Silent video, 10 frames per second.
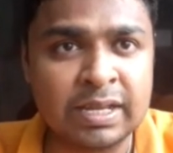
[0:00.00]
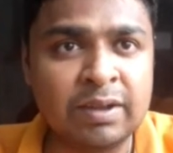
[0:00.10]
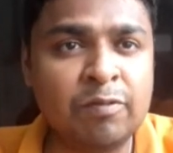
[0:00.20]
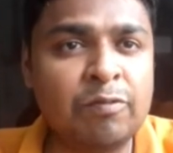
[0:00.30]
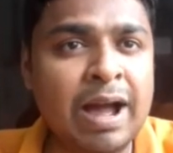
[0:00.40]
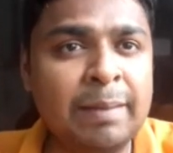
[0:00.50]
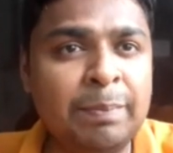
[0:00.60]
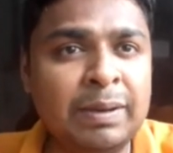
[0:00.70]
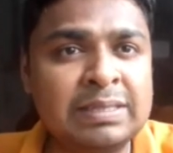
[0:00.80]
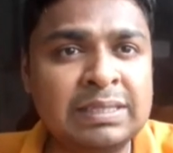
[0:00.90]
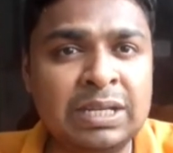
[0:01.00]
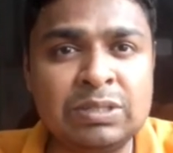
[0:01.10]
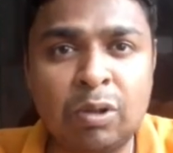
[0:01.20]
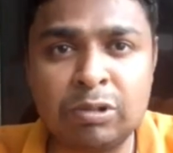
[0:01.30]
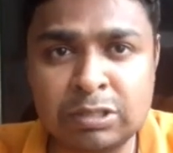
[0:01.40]
Y plus 3 is
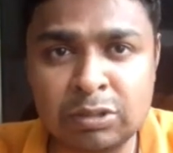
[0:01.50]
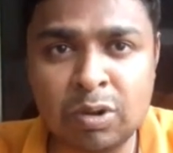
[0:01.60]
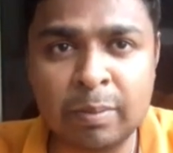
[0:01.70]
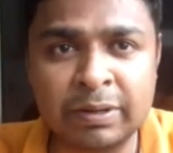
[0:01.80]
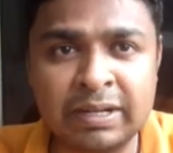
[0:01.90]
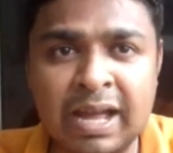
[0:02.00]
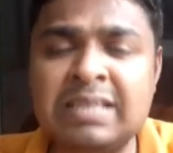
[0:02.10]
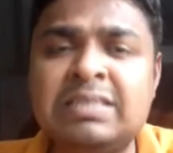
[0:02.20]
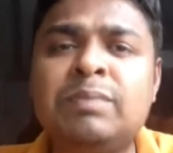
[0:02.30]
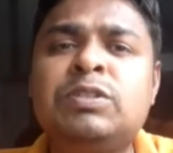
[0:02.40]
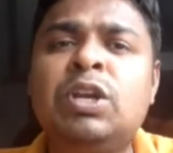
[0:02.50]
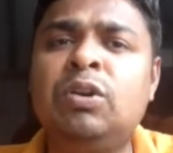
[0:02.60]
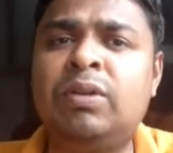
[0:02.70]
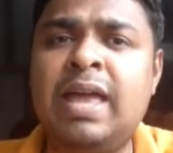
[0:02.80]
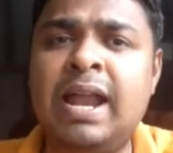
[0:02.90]
also common. I
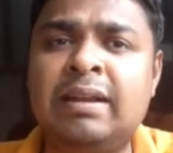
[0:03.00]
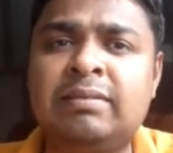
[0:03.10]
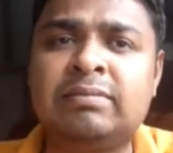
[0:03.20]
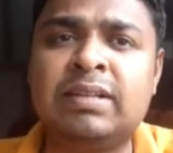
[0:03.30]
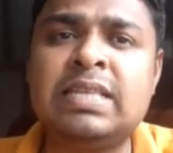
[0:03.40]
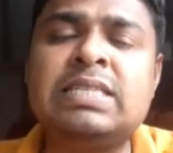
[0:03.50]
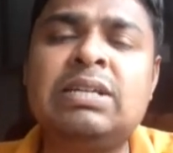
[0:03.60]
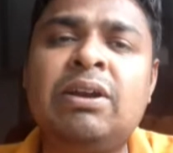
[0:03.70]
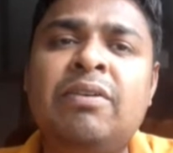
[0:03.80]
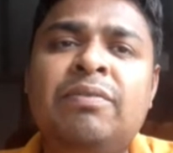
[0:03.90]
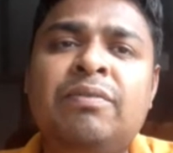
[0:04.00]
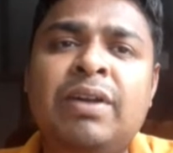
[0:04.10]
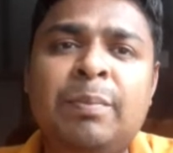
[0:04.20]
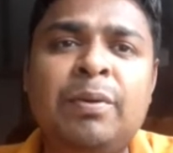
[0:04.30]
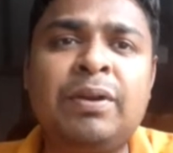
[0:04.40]
substitute that. Instead of 1
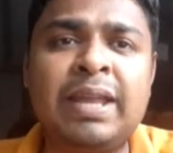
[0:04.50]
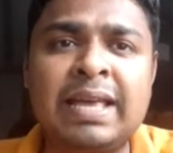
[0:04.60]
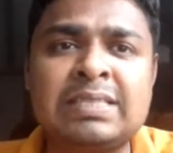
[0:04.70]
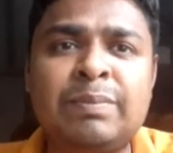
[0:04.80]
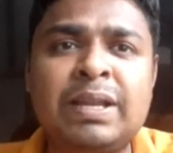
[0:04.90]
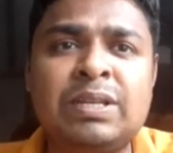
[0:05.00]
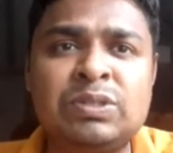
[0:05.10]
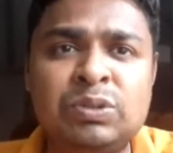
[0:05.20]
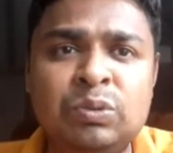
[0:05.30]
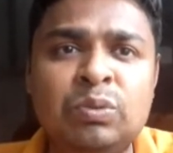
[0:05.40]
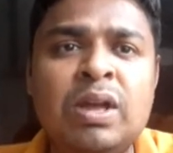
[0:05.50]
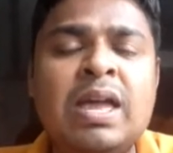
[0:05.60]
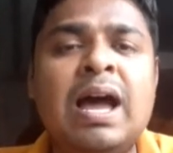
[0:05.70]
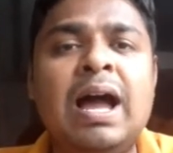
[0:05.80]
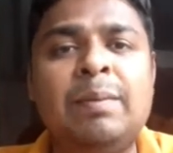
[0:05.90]
upon x minus 2,
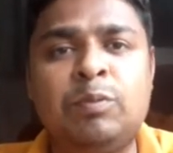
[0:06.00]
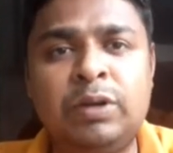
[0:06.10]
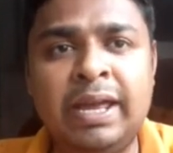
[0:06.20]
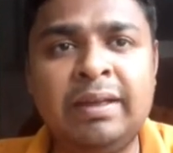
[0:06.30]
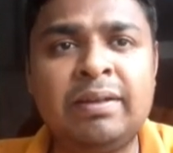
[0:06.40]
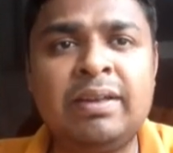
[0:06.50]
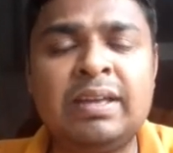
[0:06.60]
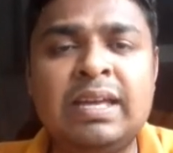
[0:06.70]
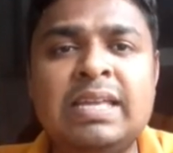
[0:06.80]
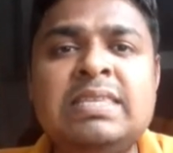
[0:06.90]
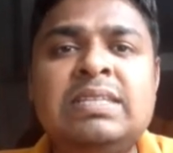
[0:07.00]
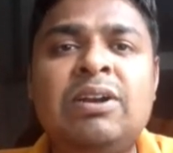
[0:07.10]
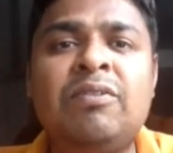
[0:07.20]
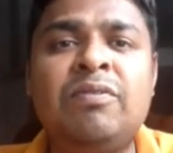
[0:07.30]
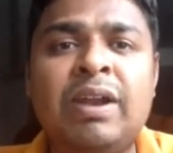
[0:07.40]
I put a. Instead
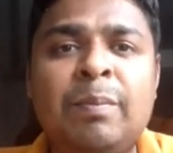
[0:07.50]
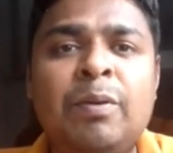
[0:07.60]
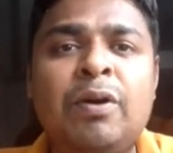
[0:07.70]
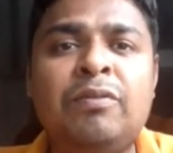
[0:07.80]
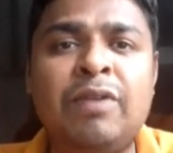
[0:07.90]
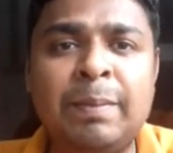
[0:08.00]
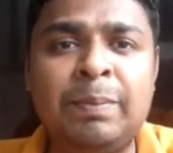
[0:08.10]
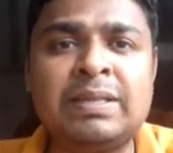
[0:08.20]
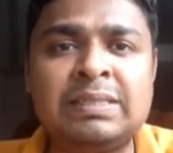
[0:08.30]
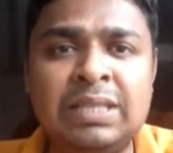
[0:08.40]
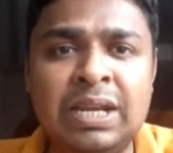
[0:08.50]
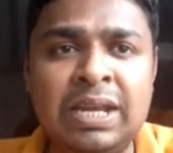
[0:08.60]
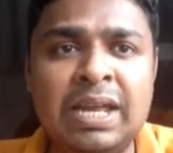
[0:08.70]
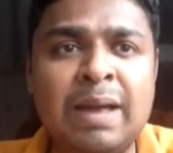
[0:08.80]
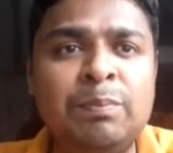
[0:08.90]
of 1 upon y plus
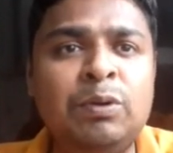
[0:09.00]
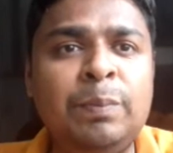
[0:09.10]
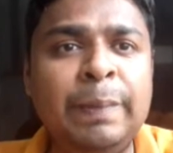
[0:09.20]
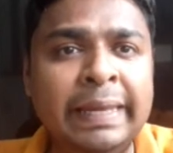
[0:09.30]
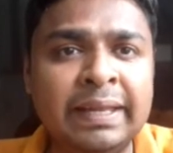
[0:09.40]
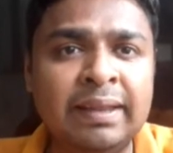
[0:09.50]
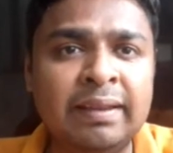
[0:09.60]
3, I put b.